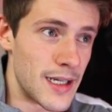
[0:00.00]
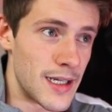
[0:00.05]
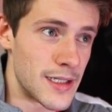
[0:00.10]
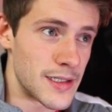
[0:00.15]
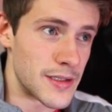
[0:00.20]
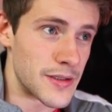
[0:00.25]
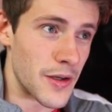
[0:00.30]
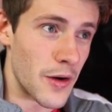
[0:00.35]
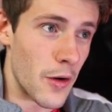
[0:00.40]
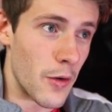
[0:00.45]

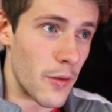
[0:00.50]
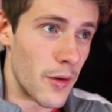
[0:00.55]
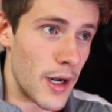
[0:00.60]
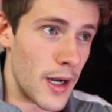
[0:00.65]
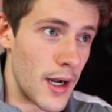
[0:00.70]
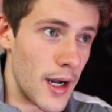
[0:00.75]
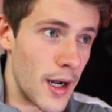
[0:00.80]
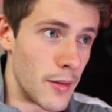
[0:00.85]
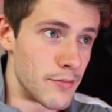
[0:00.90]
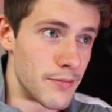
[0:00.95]
So
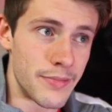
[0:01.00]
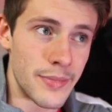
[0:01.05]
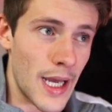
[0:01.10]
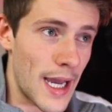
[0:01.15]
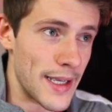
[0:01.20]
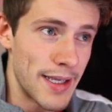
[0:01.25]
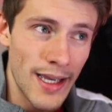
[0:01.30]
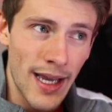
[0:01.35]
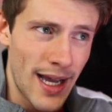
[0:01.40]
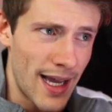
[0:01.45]
um,
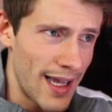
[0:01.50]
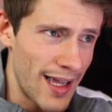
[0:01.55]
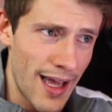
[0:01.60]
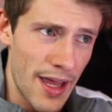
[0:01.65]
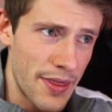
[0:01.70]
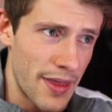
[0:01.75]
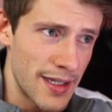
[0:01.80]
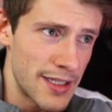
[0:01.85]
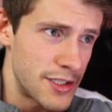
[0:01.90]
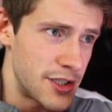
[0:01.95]
I, I
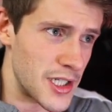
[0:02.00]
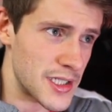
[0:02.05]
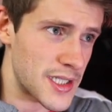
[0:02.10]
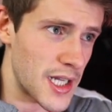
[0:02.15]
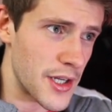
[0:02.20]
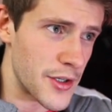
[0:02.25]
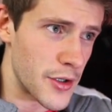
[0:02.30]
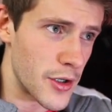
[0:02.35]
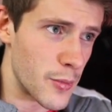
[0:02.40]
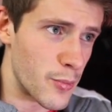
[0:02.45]
think just
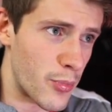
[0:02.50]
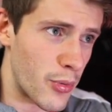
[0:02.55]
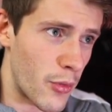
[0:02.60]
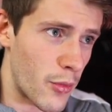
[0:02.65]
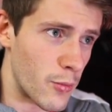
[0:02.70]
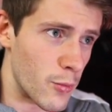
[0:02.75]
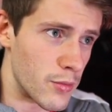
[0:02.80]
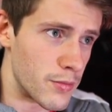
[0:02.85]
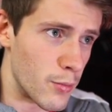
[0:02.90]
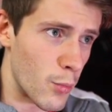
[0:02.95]
under
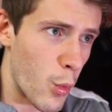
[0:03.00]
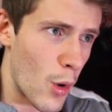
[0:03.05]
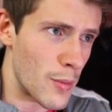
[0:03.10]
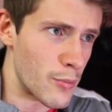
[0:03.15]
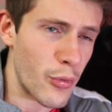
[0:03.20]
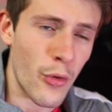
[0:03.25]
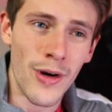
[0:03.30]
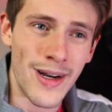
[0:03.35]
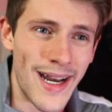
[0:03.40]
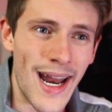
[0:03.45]

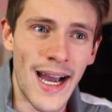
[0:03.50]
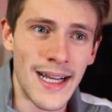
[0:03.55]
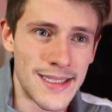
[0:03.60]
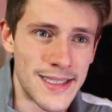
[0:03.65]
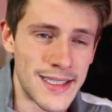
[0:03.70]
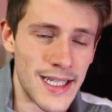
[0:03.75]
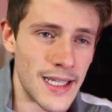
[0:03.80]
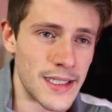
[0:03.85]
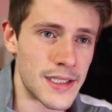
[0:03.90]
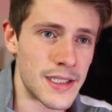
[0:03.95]
1.9
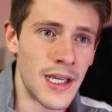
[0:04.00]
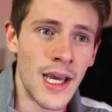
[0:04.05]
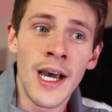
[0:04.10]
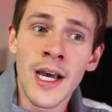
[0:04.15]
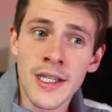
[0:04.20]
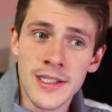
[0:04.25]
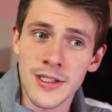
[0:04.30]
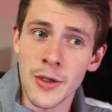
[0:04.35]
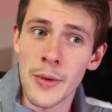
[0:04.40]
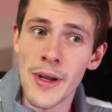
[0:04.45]
cents.
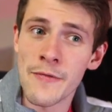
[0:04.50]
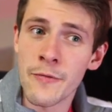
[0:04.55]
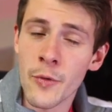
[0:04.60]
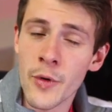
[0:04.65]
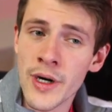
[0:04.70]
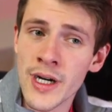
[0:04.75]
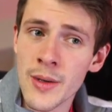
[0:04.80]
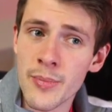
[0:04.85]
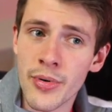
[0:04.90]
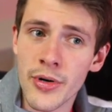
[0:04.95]
So if
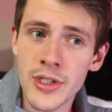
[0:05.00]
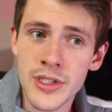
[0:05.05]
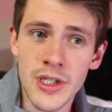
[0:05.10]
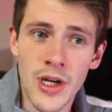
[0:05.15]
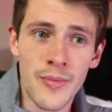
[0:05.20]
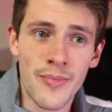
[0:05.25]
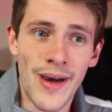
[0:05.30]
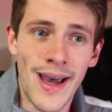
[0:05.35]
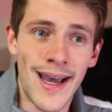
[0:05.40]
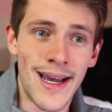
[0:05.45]
we're going to push
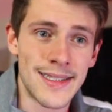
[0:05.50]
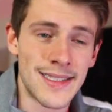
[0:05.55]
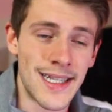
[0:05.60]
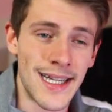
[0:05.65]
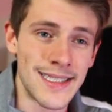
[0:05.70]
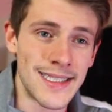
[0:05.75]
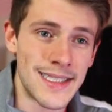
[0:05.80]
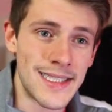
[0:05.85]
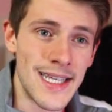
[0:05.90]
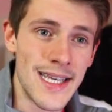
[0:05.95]
on past
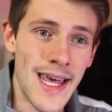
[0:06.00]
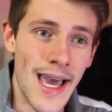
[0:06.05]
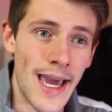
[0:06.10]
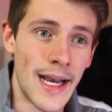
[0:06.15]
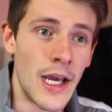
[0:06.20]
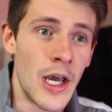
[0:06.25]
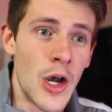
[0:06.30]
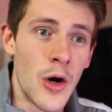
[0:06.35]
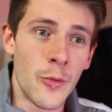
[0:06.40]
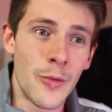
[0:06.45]
and see
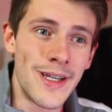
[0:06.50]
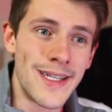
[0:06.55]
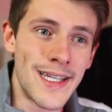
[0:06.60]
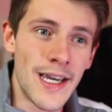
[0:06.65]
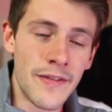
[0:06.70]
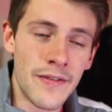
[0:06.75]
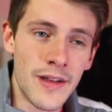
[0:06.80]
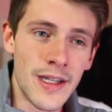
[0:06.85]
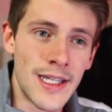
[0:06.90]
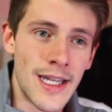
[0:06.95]
that, we
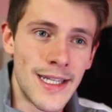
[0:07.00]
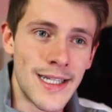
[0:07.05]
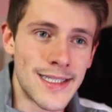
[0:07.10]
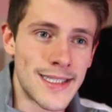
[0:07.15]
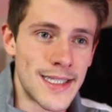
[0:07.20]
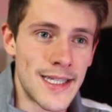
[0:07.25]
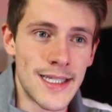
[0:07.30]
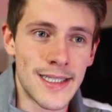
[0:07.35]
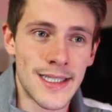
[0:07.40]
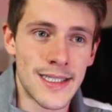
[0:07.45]
definitely need to
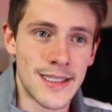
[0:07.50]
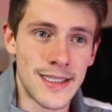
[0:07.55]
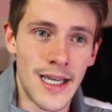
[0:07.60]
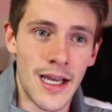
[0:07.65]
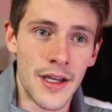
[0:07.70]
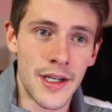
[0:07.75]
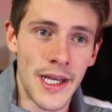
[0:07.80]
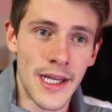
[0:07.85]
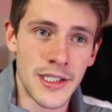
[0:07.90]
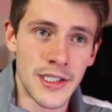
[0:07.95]
see this
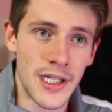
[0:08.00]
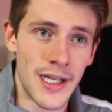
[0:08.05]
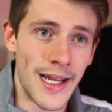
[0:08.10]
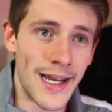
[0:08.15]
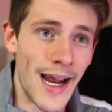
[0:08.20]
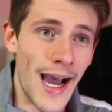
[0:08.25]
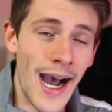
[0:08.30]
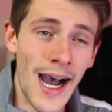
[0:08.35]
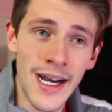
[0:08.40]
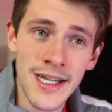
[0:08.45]
consolidation.
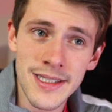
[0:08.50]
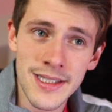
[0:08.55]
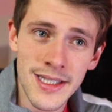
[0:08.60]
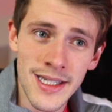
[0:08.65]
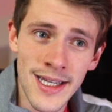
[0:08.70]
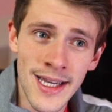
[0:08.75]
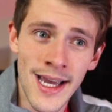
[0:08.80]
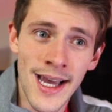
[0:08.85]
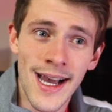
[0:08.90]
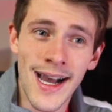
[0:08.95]
And
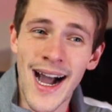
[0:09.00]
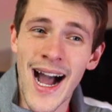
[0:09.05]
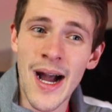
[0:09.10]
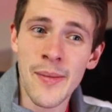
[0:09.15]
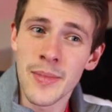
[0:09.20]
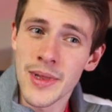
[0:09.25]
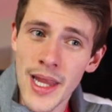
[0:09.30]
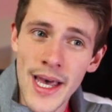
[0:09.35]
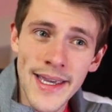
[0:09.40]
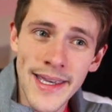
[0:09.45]
honestly,
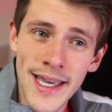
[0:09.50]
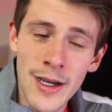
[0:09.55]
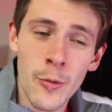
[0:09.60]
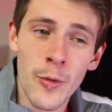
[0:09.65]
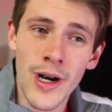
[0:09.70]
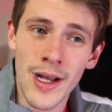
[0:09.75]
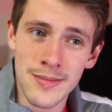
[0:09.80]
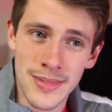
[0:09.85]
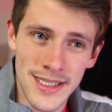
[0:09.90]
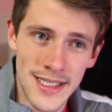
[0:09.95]
I'm liking
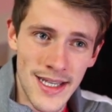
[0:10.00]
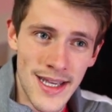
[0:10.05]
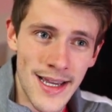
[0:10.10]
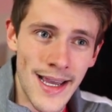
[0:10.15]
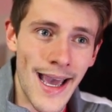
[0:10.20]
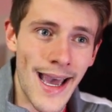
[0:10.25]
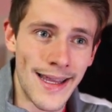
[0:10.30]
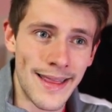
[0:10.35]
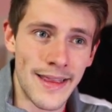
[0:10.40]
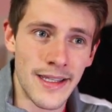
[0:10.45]
what I'm
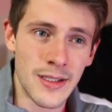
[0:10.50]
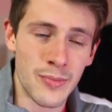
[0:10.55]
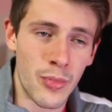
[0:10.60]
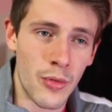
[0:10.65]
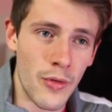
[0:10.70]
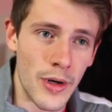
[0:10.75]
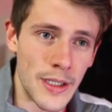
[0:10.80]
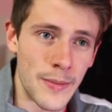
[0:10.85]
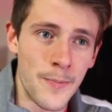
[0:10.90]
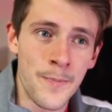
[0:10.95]
seeing at this
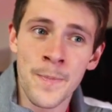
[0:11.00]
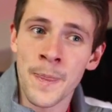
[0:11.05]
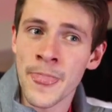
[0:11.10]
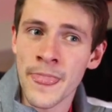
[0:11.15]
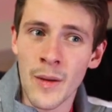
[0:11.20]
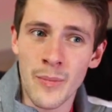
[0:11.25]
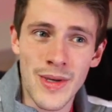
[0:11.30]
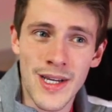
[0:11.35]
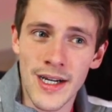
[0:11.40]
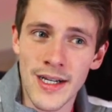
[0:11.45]
point
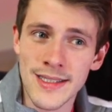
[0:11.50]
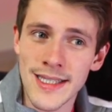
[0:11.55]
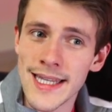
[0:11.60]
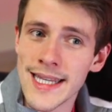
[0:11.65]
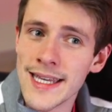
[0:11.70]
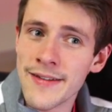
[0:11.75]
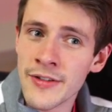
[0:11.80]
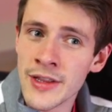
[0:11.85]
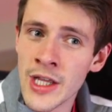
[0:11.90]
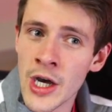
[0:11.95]
because
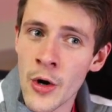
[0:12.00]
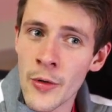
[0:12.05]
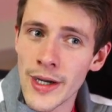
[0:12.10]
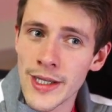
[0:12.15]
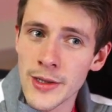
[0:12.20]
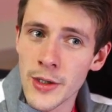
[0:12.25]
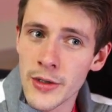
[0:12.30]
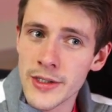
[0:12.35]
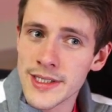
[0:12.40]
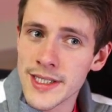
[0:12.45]
even though
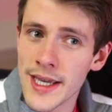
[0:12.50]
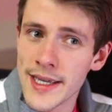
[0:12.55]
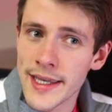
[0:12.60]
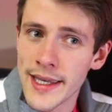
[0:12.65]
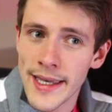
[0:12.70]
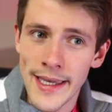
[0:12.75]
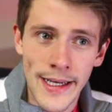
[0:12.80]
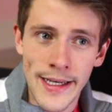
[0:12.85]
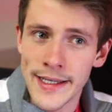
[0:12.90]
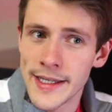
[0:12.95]
it looks like
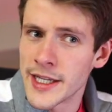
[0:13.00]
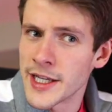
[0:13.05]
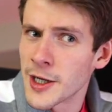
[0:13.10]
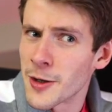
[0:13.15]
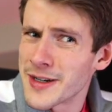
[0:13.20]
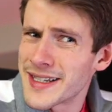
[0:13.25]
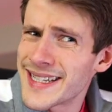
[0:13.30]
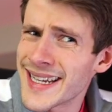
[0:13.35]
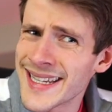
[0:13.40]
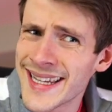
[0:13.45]
it, you
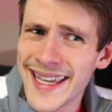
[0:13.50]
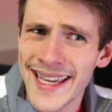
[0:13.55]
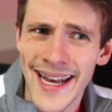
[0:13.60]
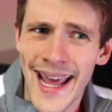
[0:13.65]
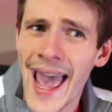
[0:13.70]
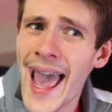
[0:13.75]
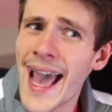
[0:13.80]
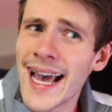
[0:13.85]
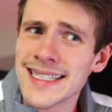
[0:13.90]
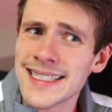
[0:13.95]
know, it didn't
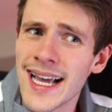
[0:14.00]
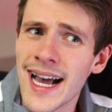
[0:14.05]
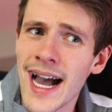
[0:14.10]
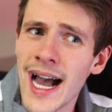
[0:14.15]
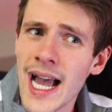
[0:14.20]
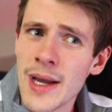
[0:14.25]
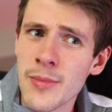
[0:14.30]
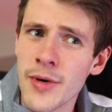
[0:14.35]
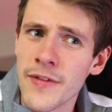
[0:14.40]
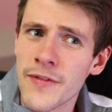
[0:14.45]
get as
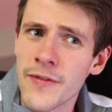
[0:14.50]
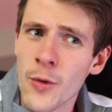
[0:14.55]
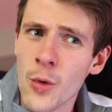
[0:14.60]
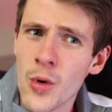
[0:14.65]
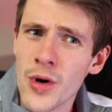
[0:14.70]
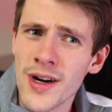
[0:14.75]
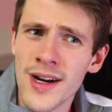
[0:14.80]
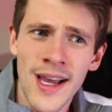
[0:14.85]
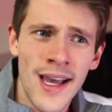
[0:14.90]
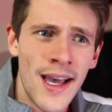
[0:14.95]
high
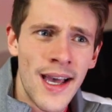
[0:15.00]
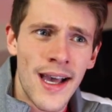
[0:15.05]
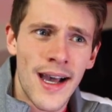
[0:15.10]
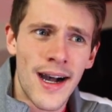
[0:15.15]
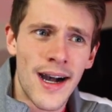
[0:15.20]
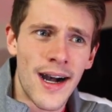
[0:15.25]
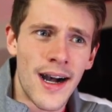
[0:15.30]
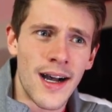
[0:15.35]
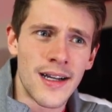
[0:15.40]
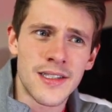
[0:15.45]
before,
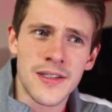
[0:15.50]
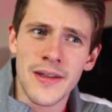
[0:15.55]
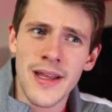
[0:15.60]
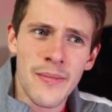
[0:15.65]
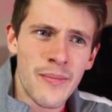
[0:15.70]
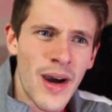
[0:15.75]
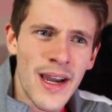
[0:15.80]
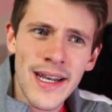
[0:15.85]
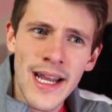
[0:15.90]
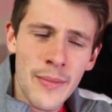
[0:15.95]
uh, so
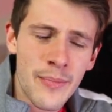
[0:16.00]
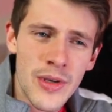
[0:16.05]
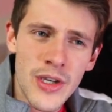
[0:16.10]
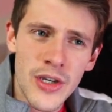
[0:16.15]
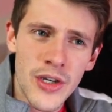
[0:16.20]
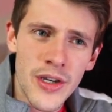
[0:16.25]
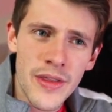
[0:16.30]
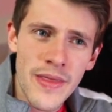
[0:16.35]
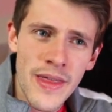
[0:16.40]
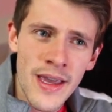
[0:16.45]
that might not be a
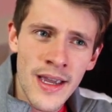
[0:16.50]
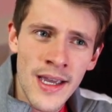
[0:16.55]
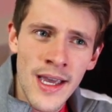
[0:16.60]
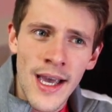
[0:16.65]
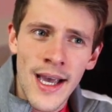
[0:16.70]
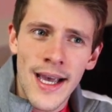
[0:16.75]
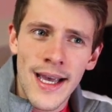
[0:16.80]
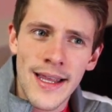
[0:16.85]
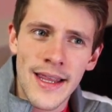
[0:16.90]
good thing.